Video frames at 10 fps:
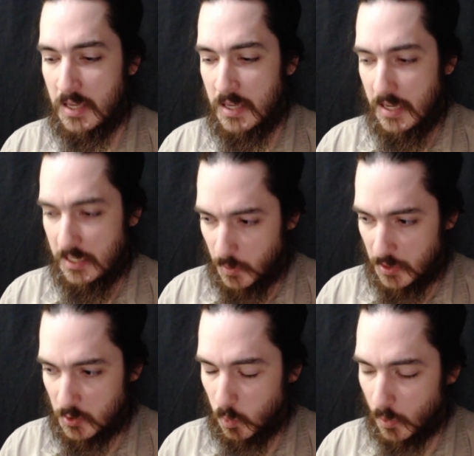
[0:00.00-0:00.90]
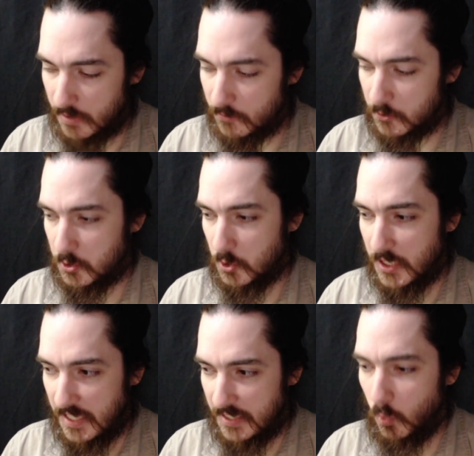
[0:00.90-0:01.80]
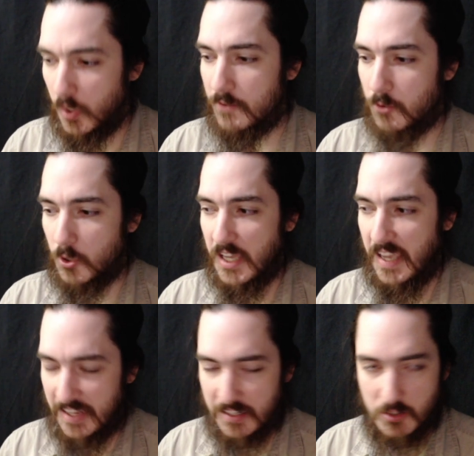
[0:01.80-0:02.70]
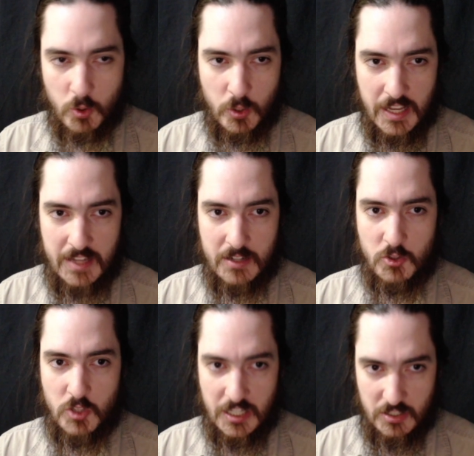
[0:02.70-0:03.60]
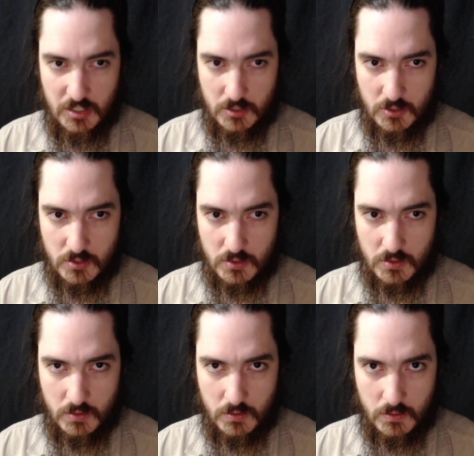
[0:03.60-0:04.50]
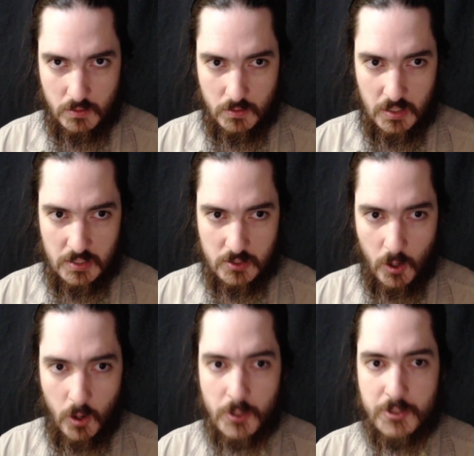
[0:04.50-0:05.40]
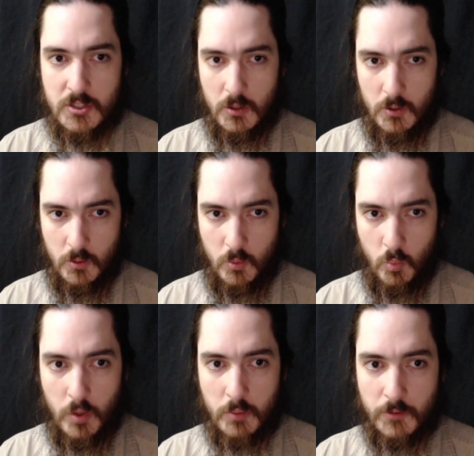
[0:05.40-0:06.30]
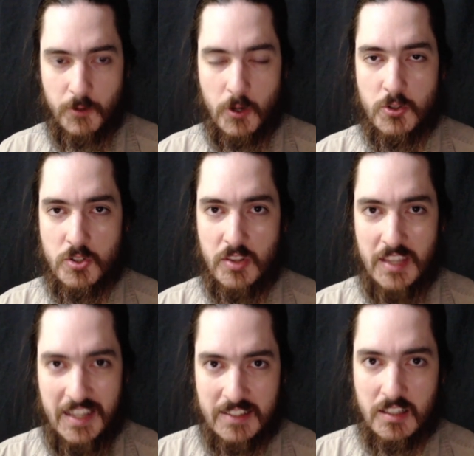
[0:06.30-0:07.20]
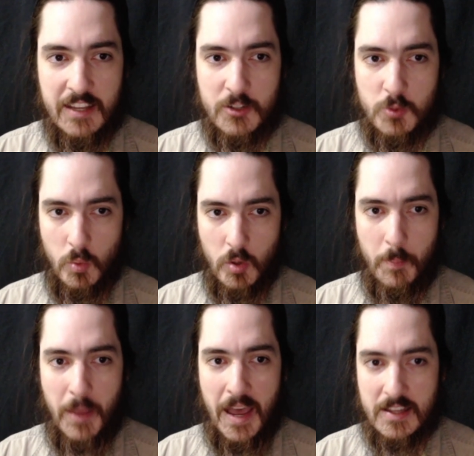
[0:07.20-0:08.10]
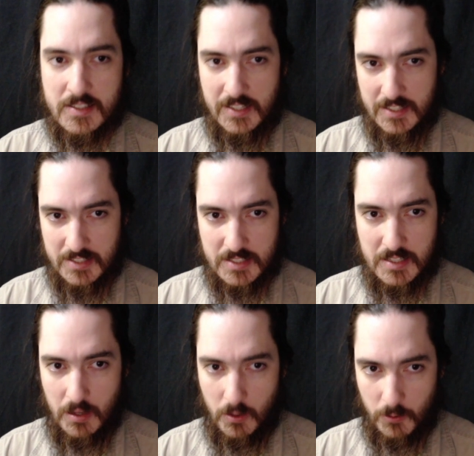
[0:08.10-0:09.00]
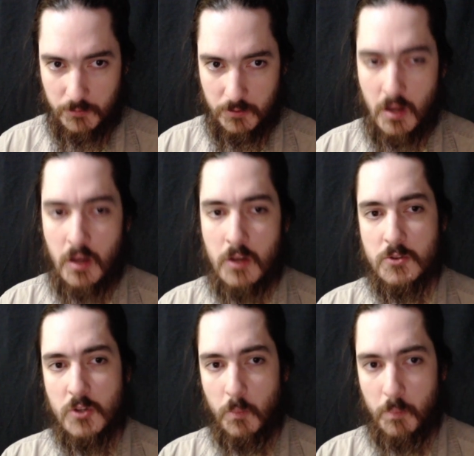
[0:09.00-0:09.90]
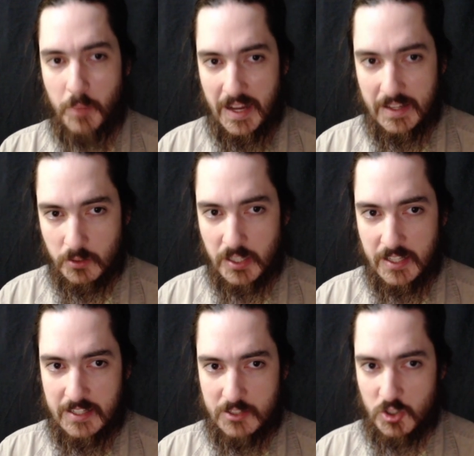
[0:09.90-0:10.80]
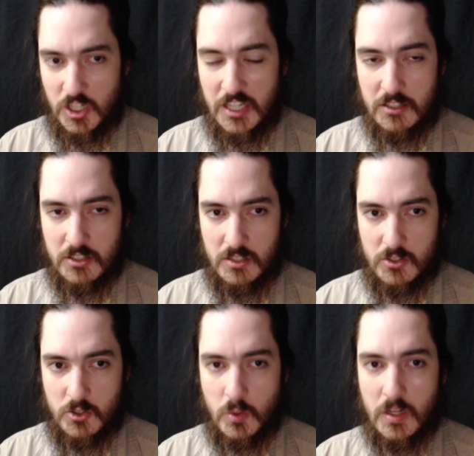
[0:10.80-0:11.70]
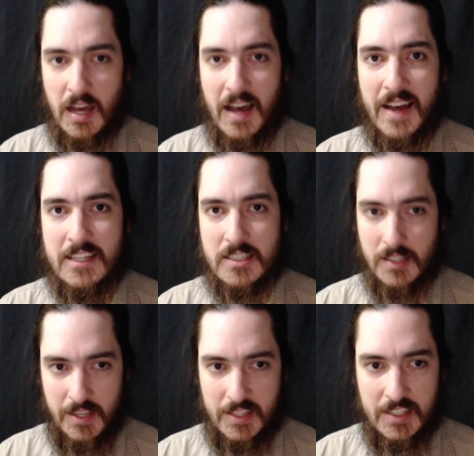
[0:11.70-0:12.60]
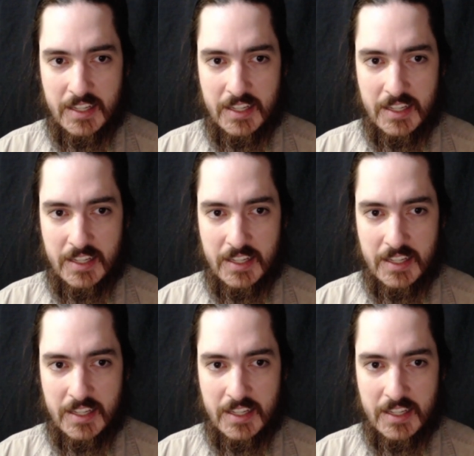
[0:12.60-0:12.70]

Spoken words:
It's because whatever can create a genius is also what refers to the intellectual capacity itself. So by looking at geniuses, you can isolate the